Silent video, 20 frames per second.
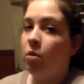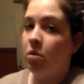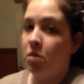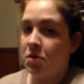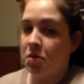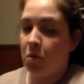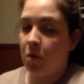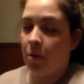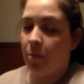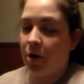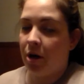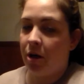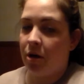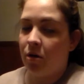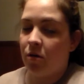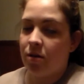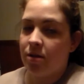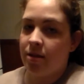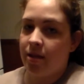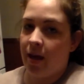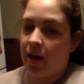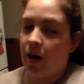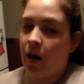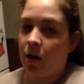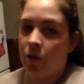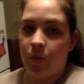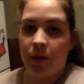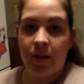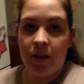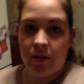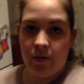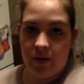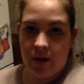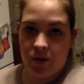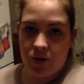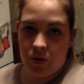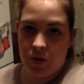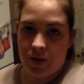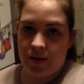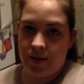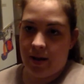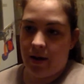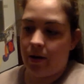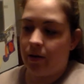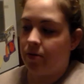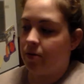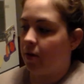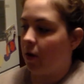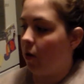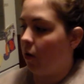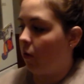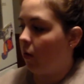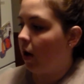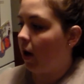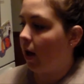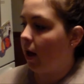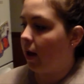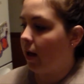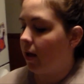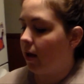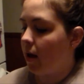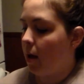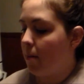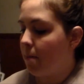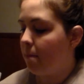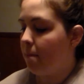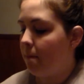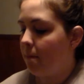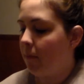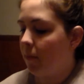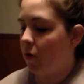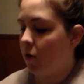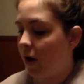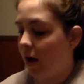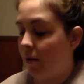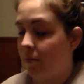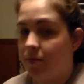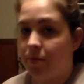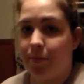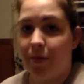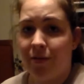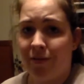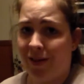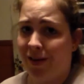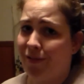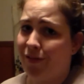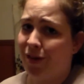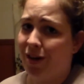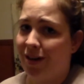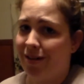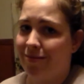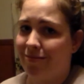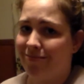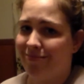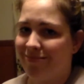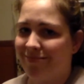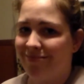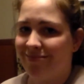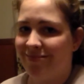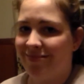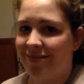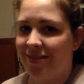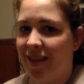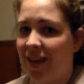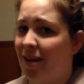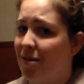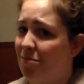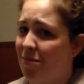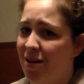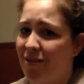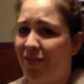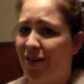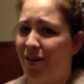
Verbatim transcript: when I went to Walmart, I noticed they had Halloween DVDs on sale, so I grabbed my favorite, my